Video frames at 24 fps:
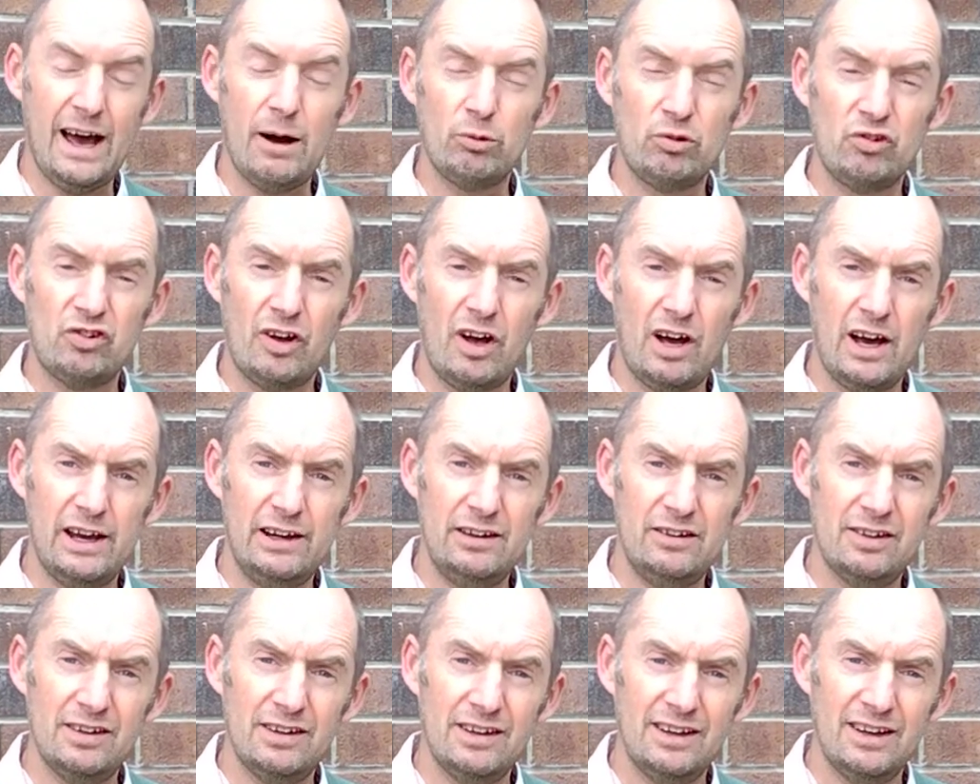
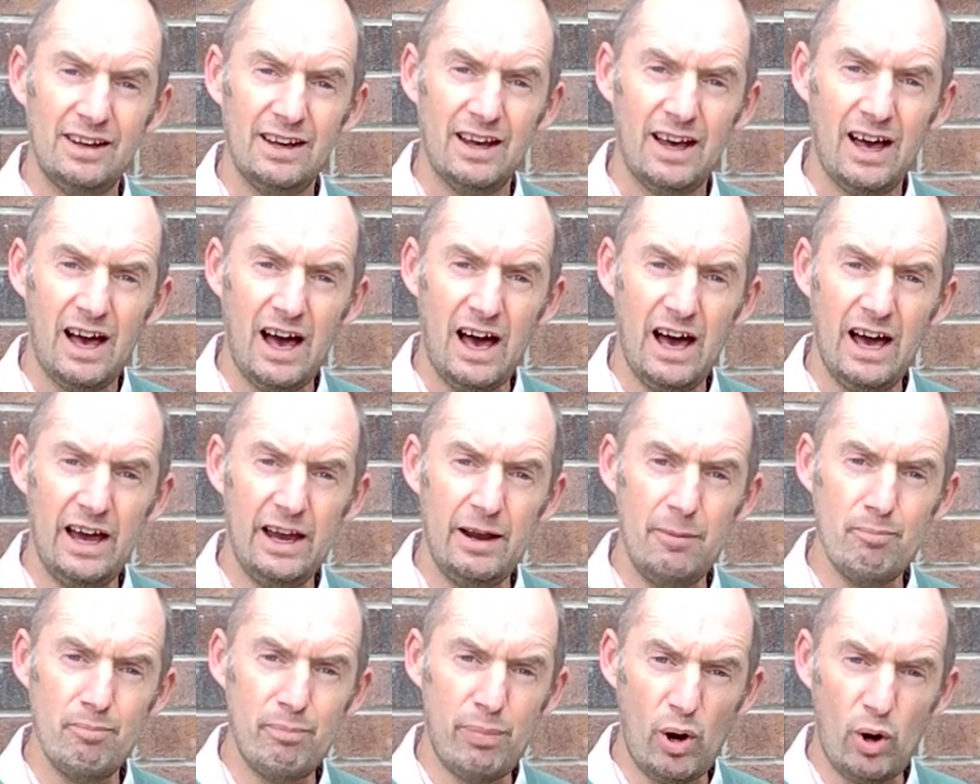outside
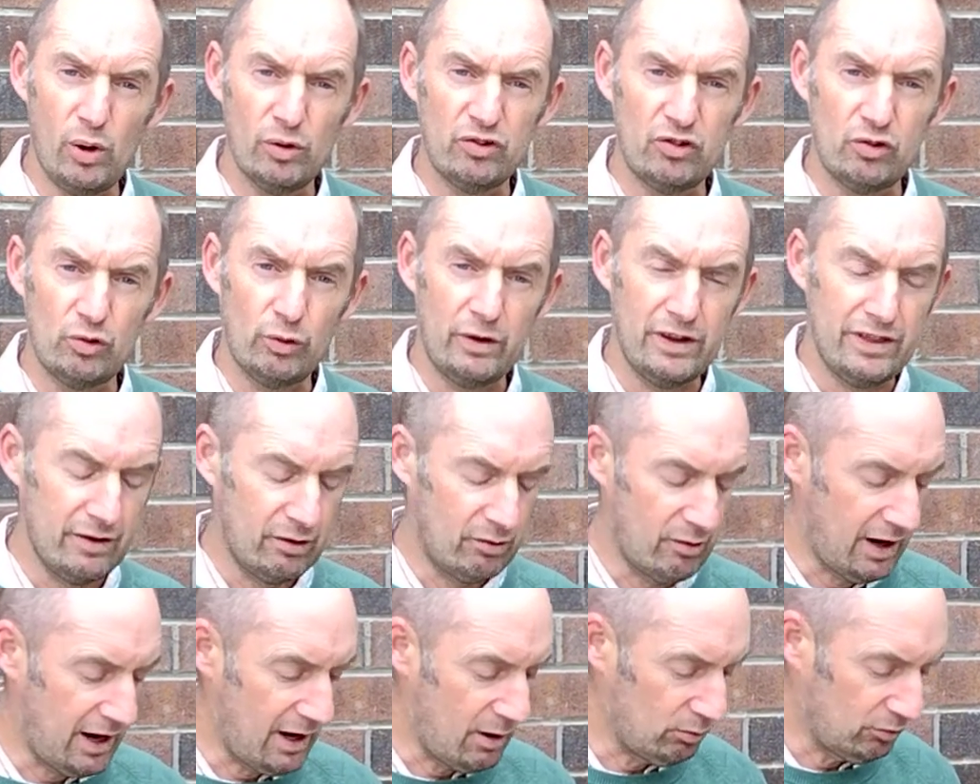in pots or in the
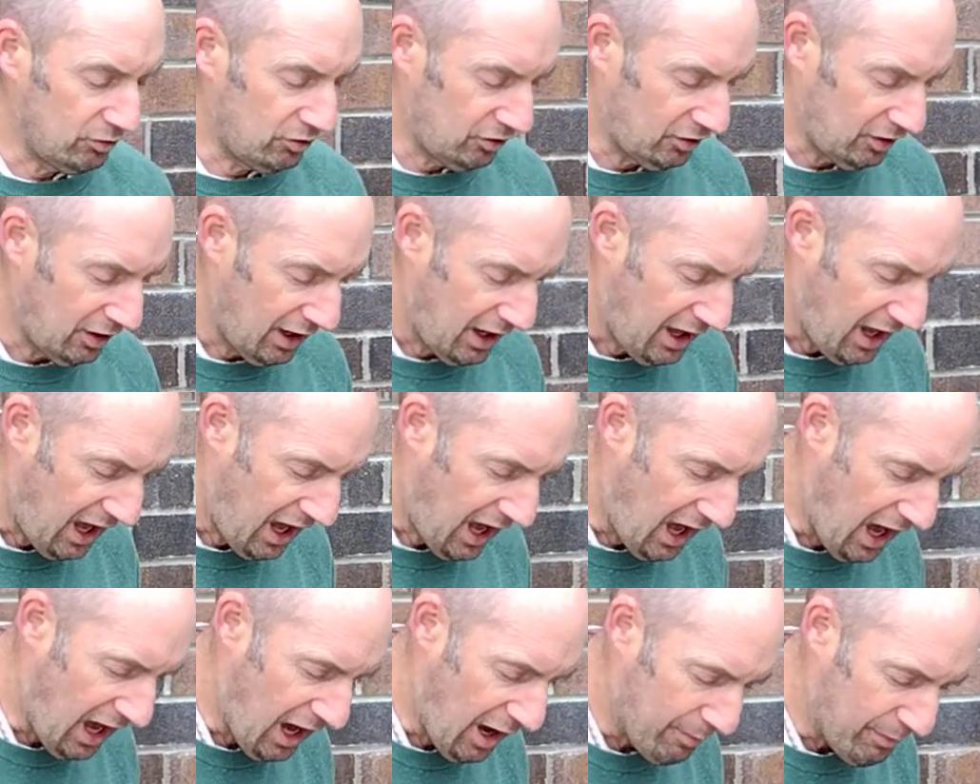ground.
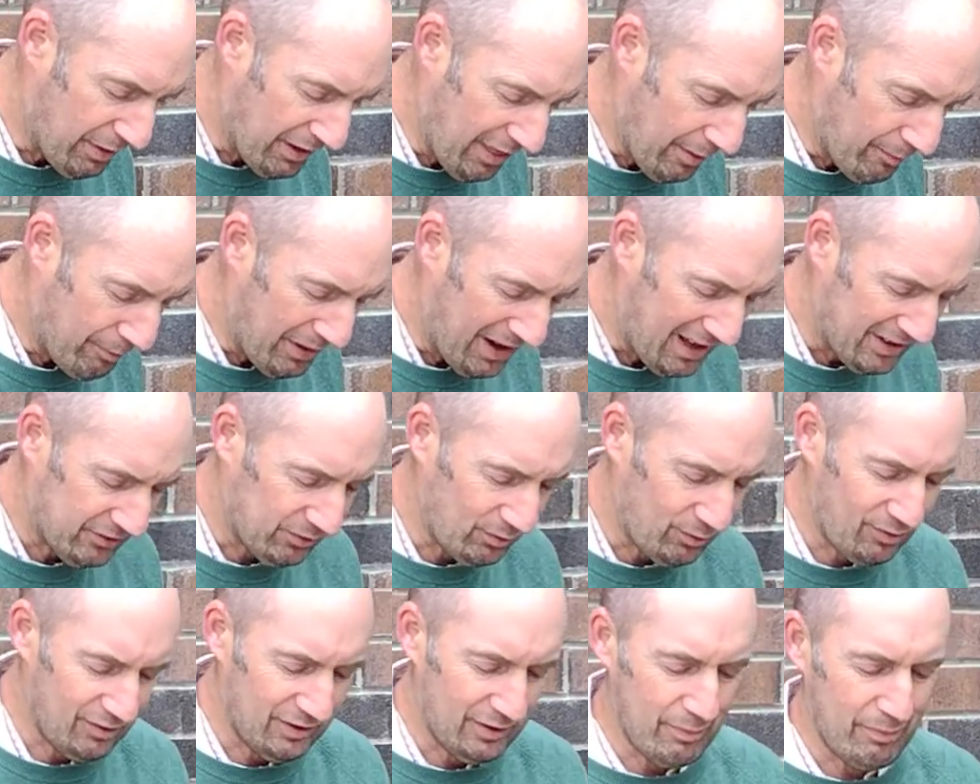But the
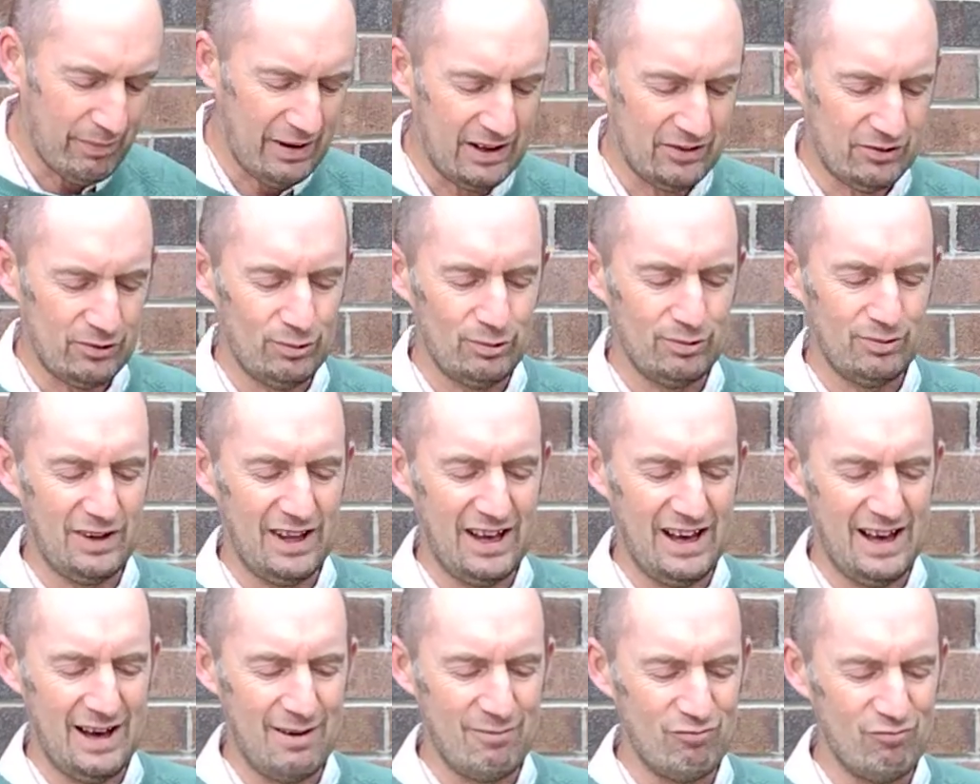basil
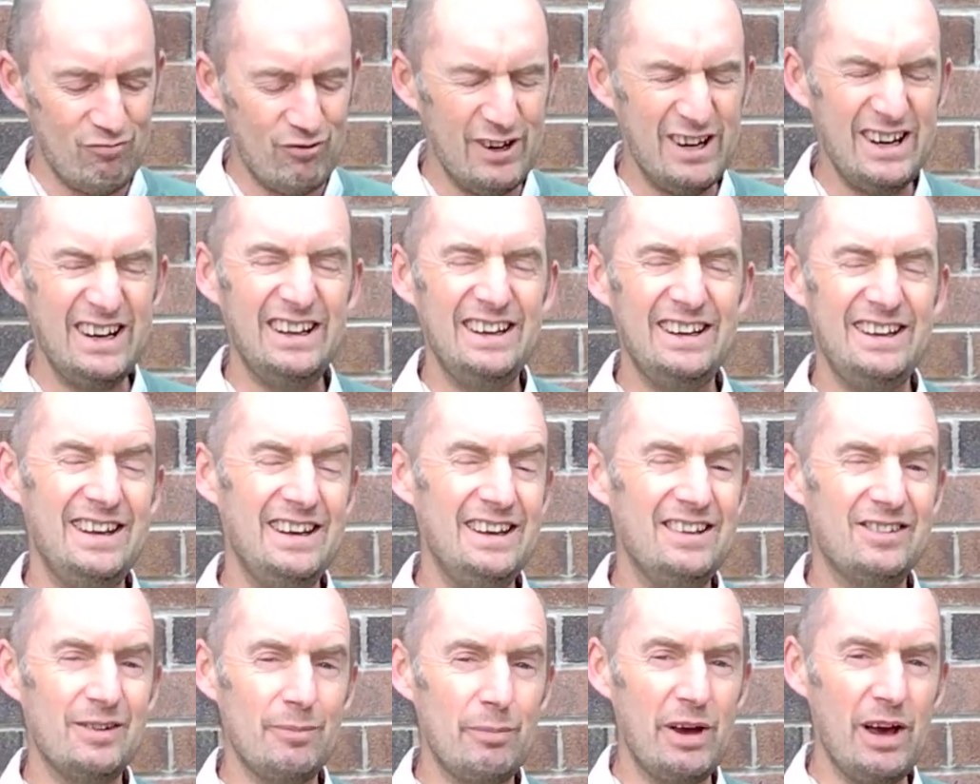really
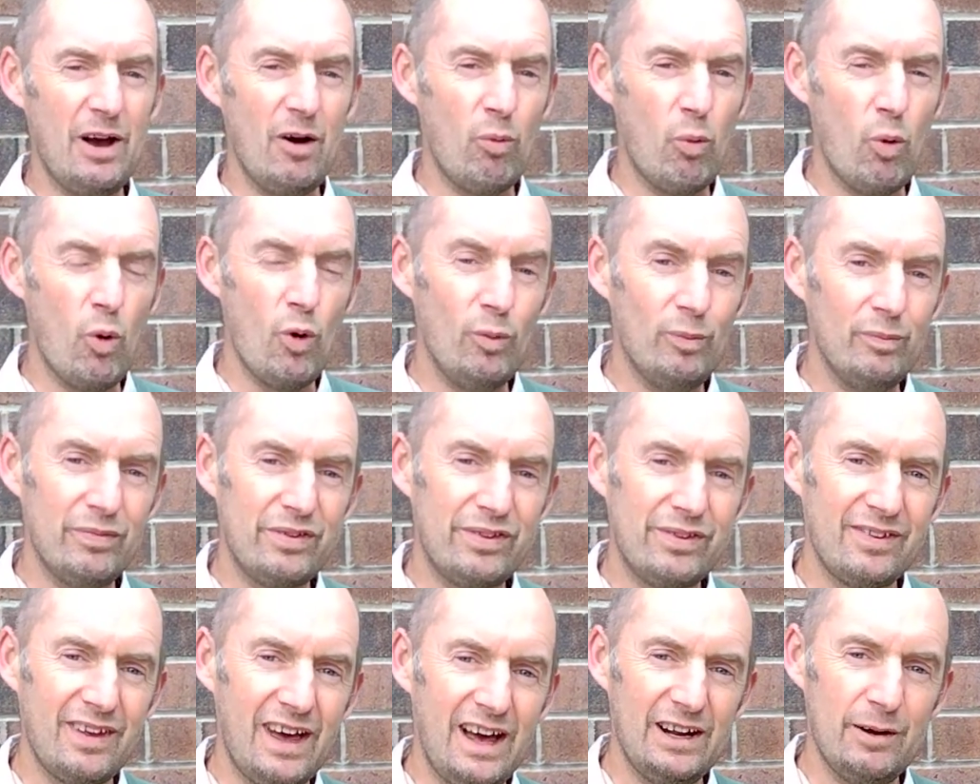needs a bit of
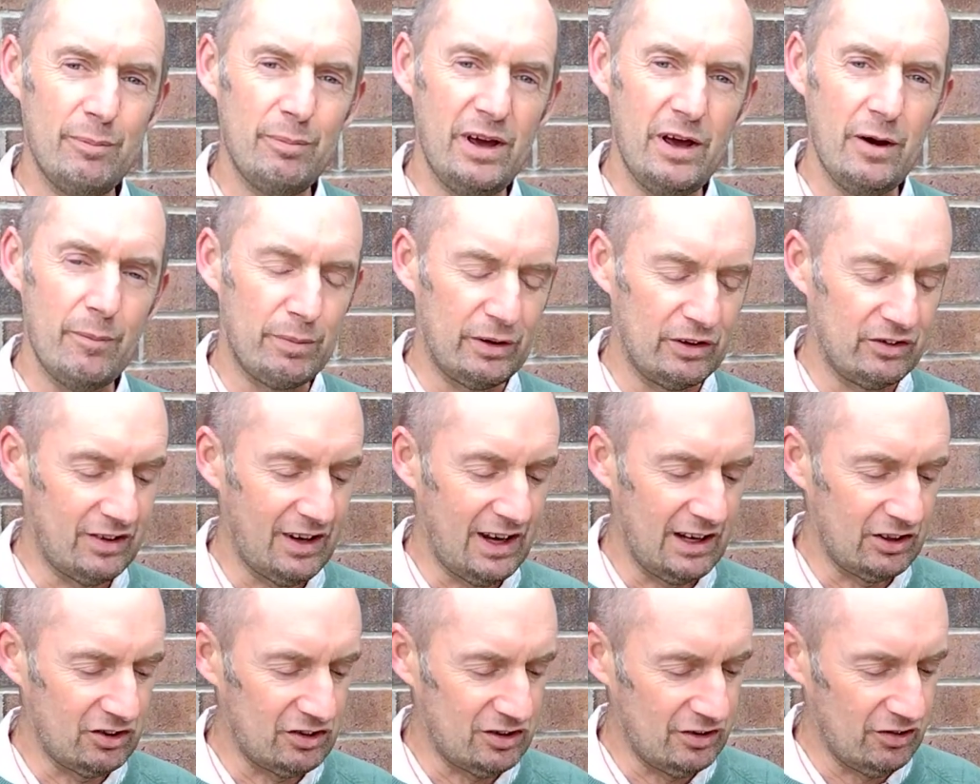warmth and a bit of
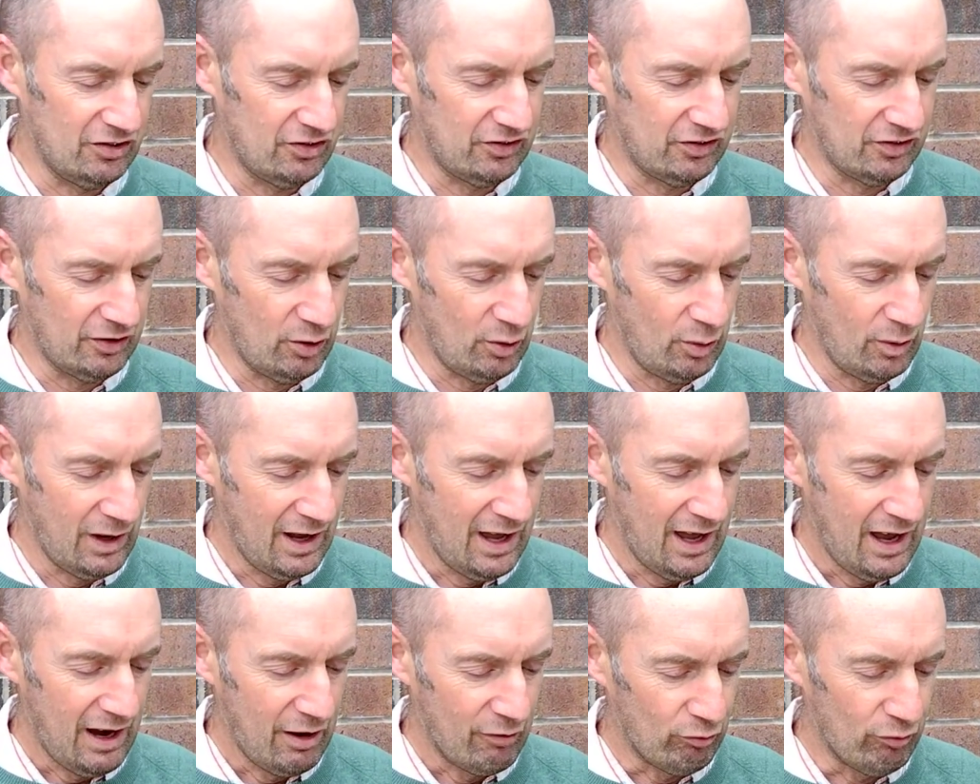protection. So
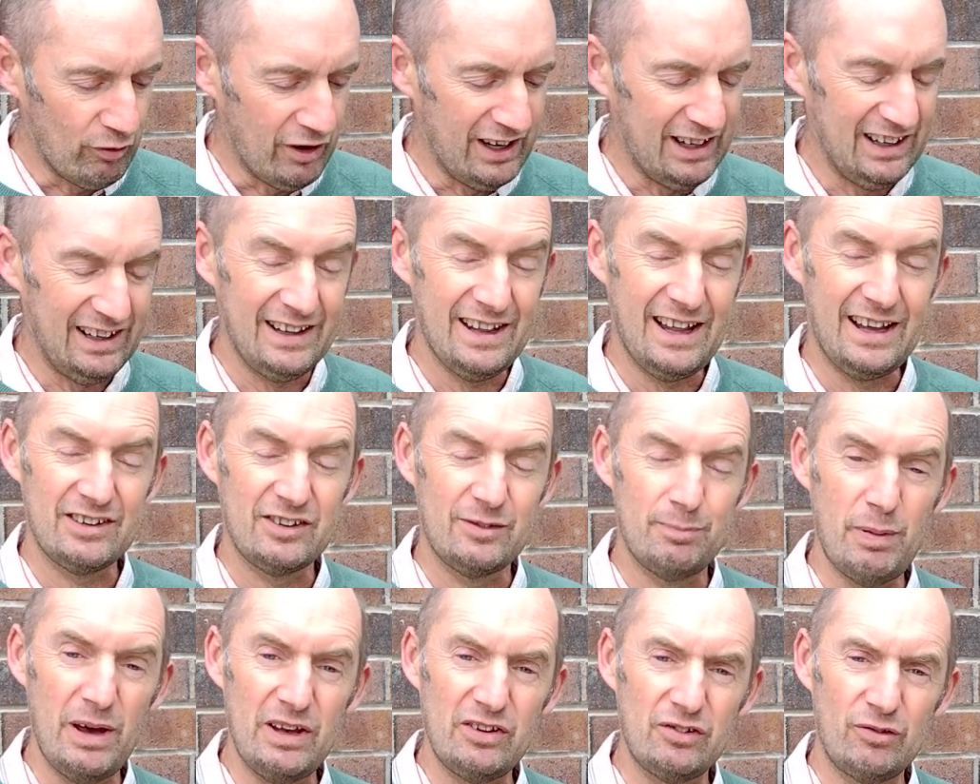really,
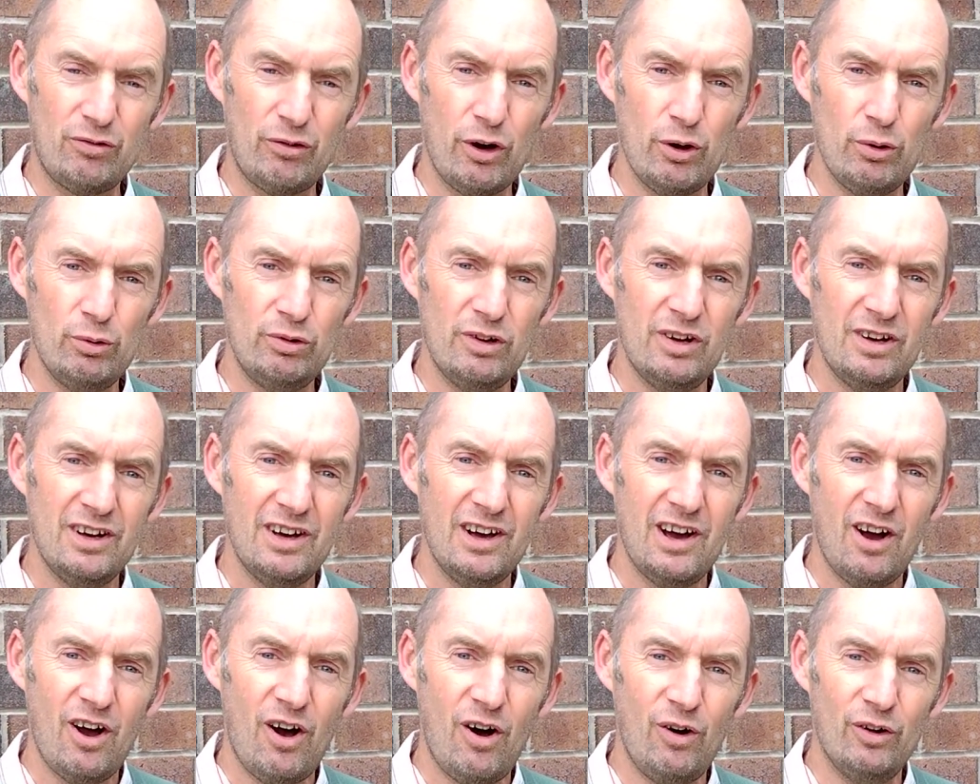that's best grown
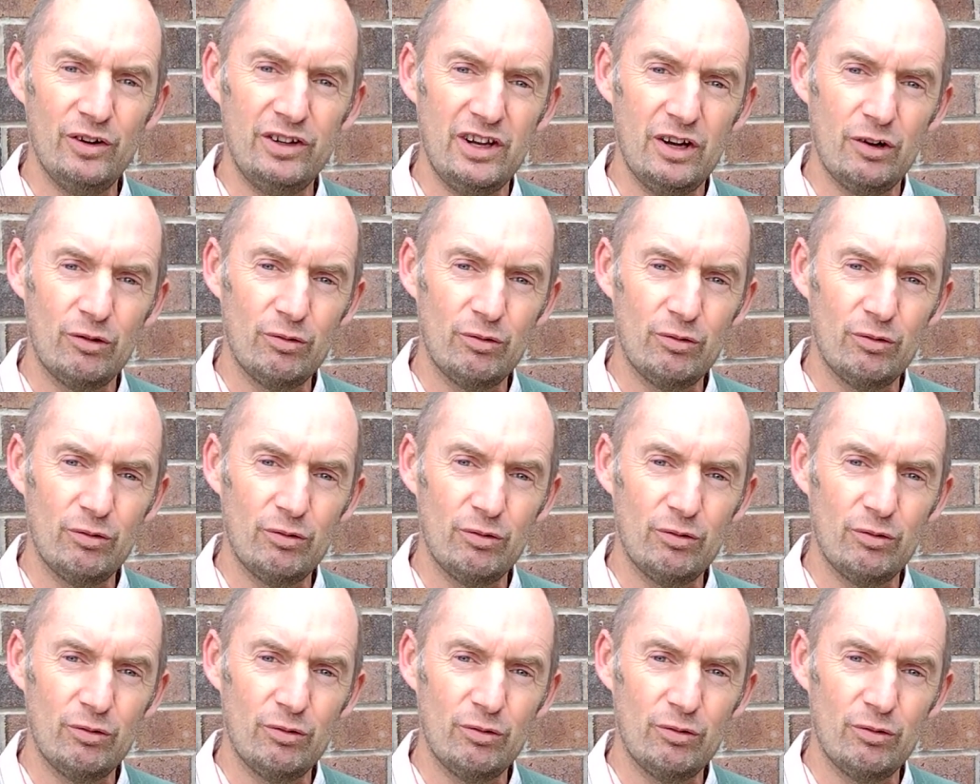on